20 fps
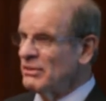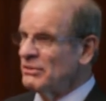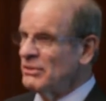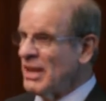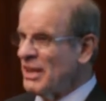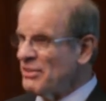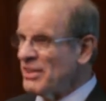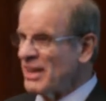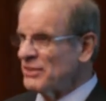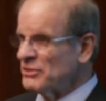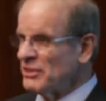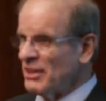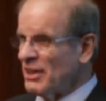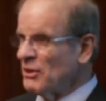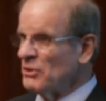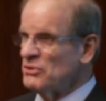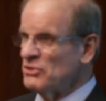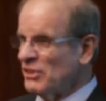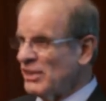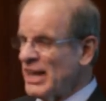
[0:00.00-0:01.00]

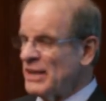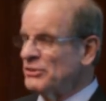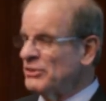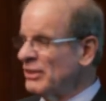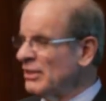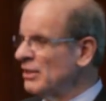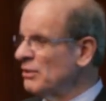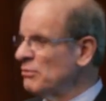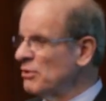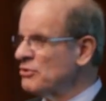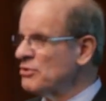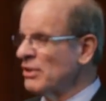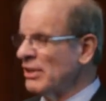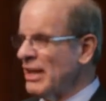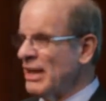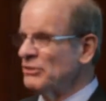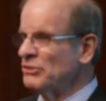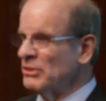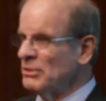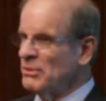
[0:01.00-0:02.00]
$10,000 less than the
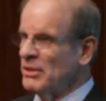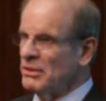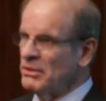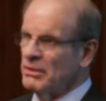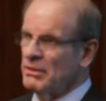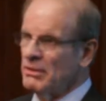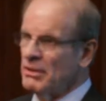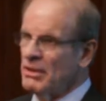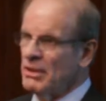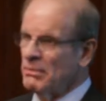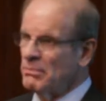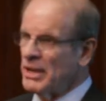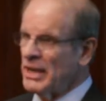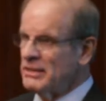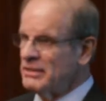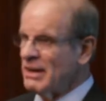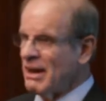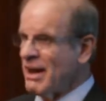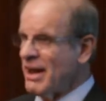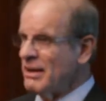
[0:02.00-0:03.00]
original estimate
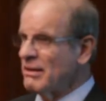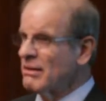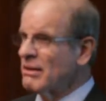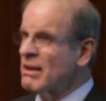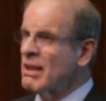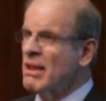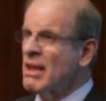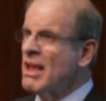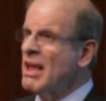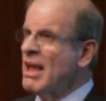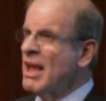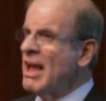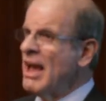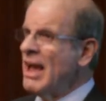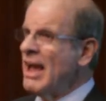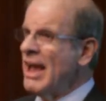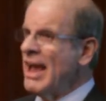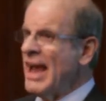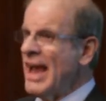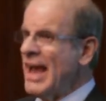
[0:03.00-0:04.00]
by Don.
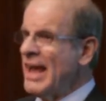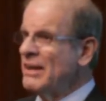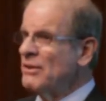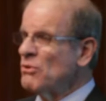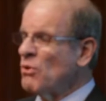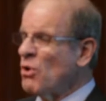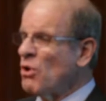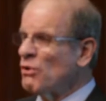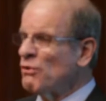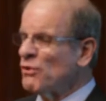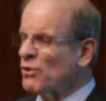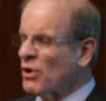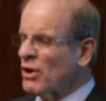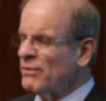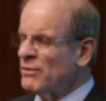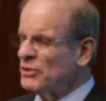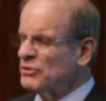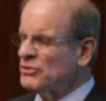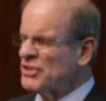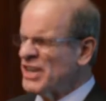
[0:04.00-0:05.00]
And all four
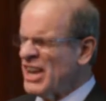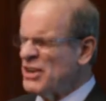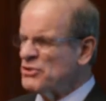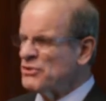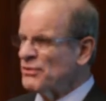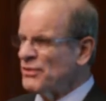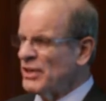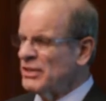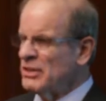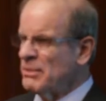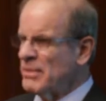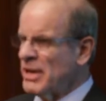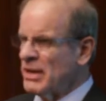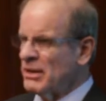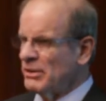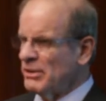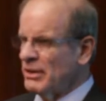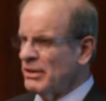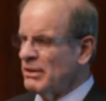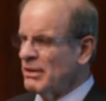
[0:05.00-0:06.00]
of us changed
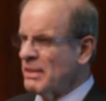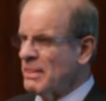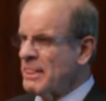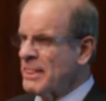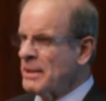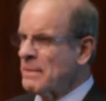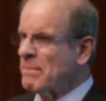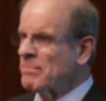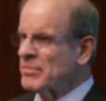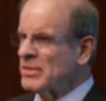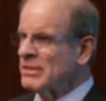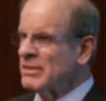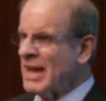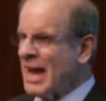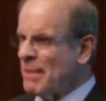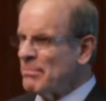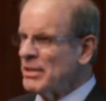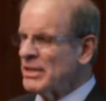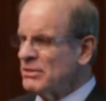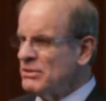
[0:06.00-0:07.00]
fundamentally.
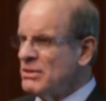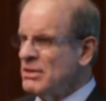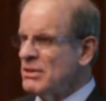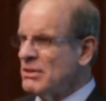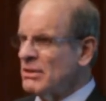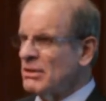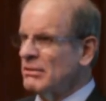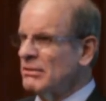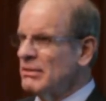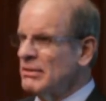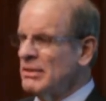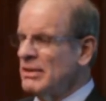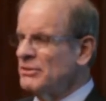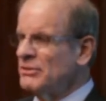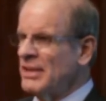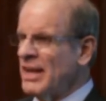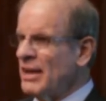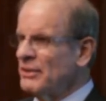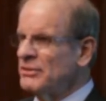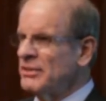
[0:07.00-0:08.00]
Don McNeil
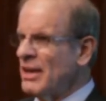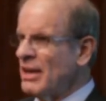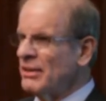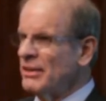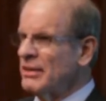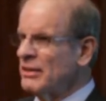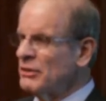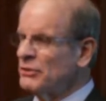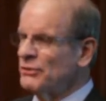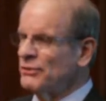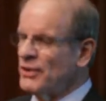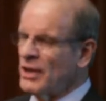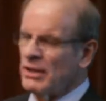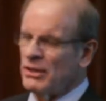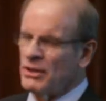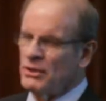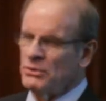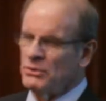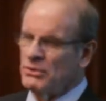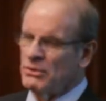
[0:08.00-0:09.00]
is now telling his
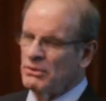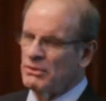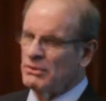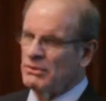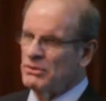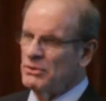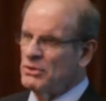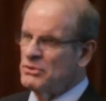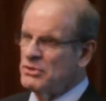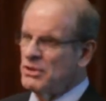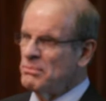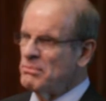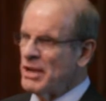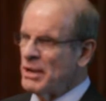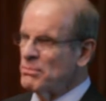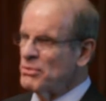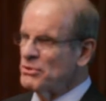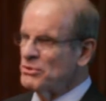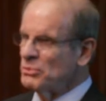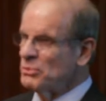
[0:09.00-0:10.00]
fellow union
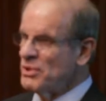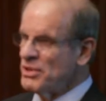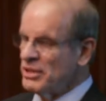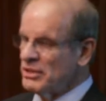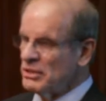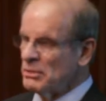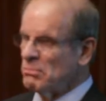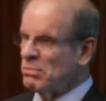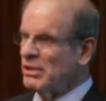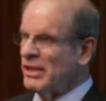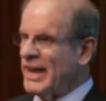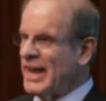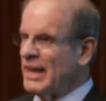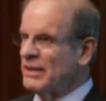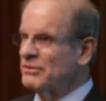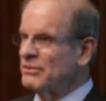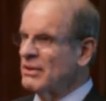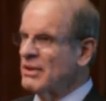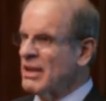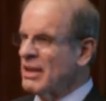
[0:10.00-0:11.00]
members within the
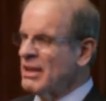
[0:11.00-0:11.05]
plant,